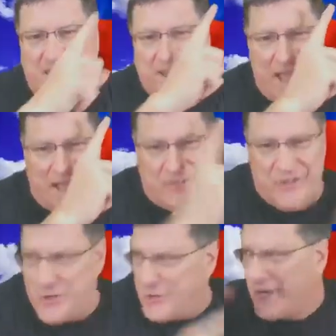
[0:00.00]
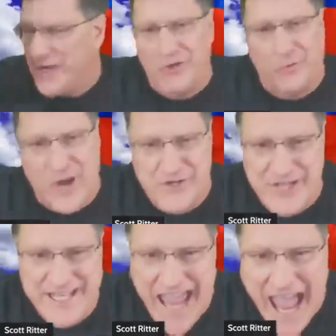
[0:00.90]
that connects you to
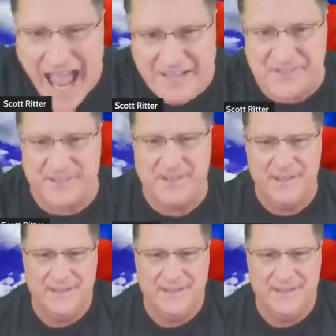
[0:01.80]
Russian gas?